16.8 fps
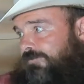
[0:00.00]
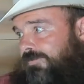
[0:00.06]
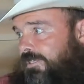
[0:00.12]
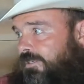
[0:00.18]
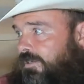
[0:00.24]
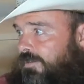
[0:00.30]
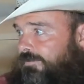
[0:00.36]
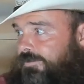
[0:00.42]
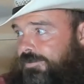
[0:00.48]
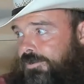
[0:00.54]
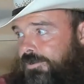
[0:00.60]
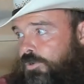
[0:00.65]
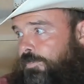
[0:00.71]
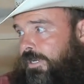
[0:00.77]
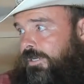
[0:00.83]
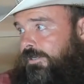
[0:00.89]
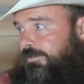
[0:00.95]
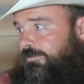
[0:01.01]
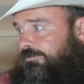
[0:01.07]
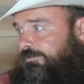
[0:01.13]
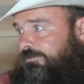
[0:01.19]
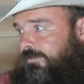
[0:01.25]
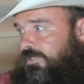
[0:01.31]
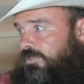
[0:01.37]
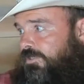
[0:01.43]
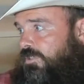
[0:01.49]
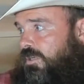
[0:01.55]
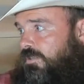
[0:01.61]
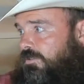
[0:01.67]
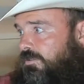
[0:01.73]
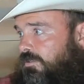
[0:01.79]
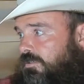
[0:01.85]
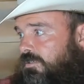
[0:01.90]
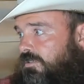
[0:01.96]
You never know, man. You
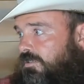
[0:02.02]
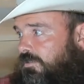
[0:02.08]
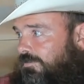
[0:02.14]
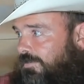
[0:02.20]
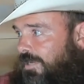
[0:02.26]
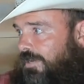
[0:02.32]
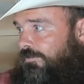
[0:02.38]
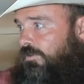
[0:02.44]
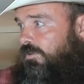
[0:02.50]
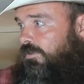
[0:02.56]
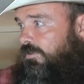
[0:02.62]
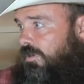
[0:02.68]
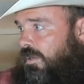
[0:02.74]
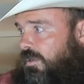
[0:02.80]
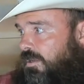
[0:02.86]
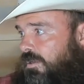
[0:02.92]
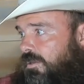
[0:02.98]
just never